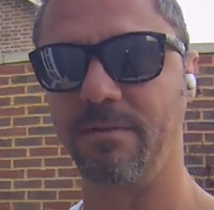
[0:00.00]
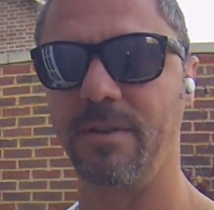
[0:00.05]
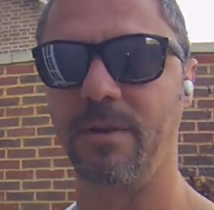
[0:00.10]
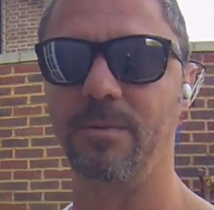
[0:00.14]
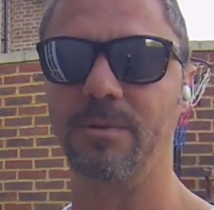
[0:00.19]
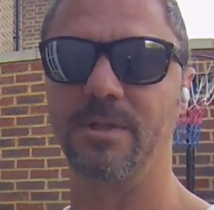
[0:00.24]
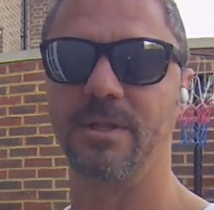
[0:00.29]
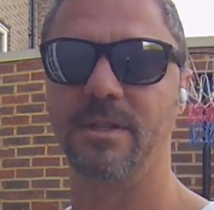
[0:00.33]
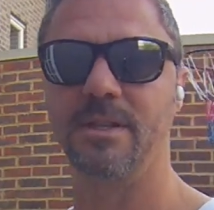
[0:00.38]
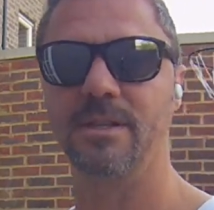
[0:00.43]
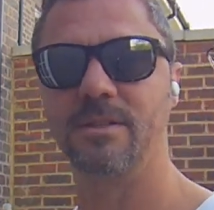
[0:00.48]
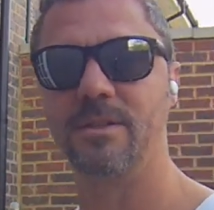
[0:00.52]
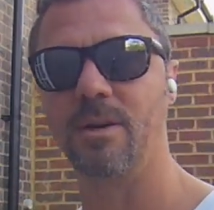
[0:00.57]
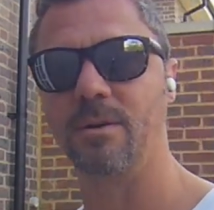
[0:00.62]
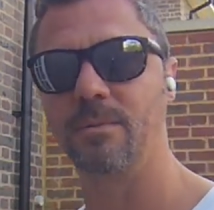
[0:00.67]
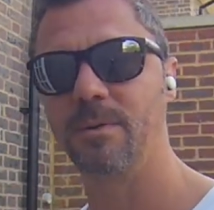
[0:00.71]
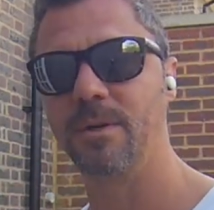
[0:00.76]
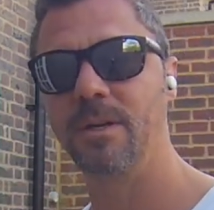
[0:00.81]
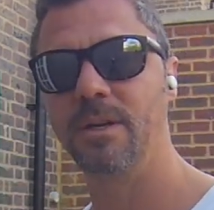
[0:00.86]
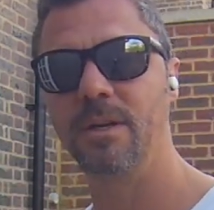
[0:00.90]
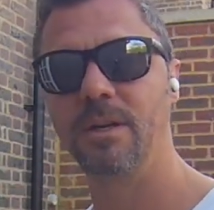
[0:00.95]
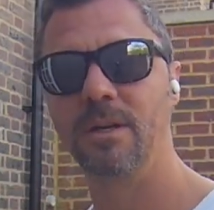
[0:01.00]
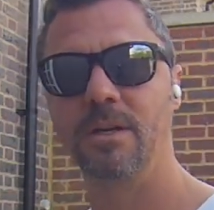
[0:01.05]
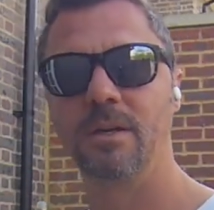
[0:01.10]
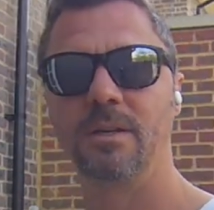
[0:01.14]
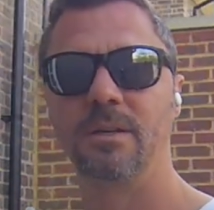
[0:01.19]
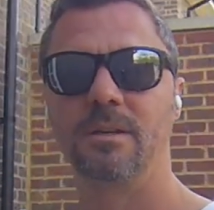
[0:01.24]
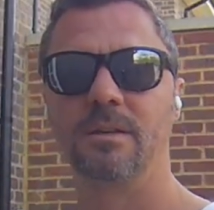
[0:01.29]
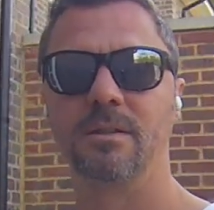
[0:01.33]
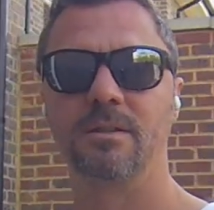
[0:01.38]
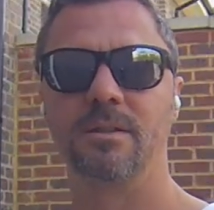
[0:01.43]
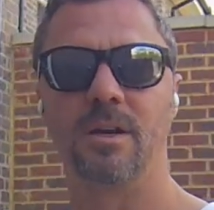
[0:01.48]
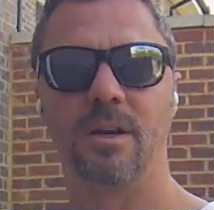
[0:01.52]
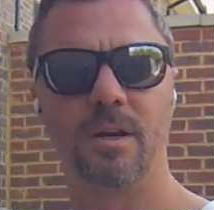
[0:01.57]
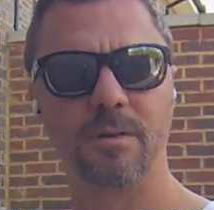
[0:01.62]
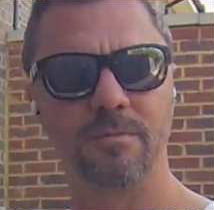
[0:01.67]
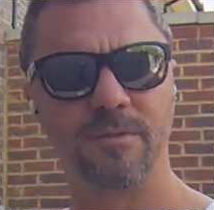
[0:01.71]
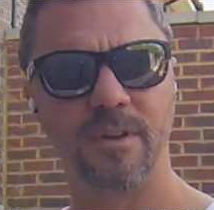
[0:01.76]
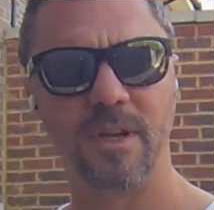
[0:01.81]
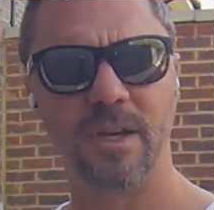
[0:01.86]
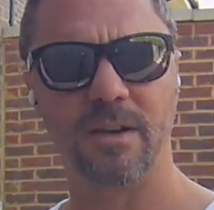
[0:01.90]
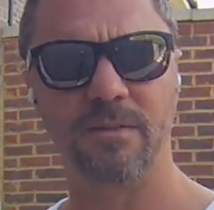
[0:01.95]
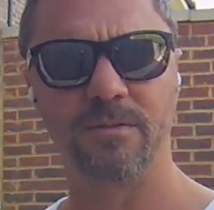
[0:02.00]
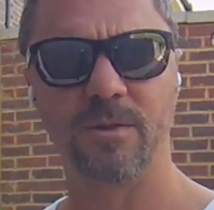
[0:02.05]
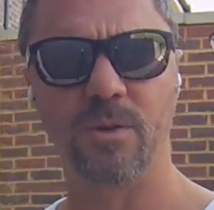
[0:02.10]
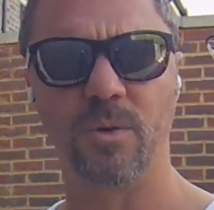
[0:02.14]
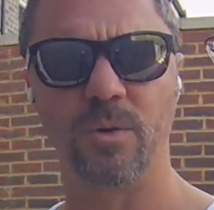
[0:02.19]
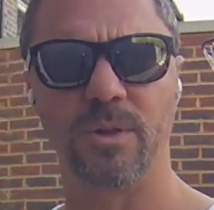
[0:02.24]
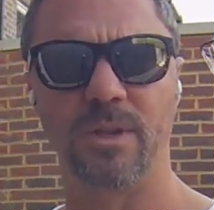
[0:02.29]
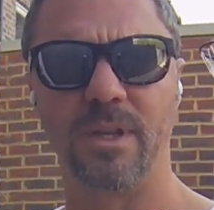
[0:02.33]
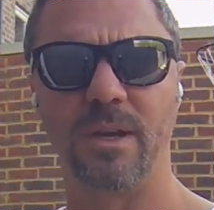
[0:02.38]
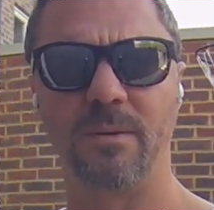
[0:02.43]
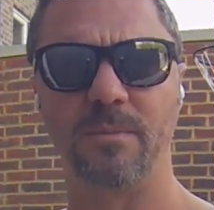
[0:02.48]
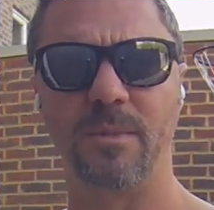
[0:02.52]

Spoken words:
that was in the top. So hopefully I've caught that,